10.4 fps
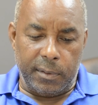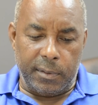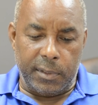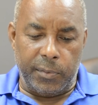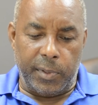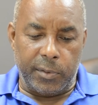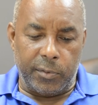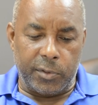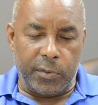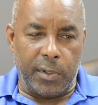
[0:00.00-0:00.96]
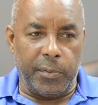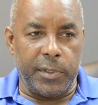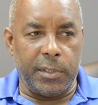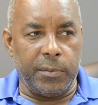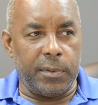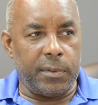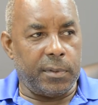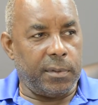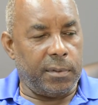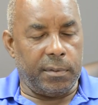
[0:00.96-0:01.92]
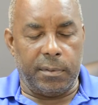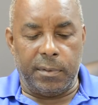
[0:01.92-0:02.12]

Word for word: she went to Australia when she was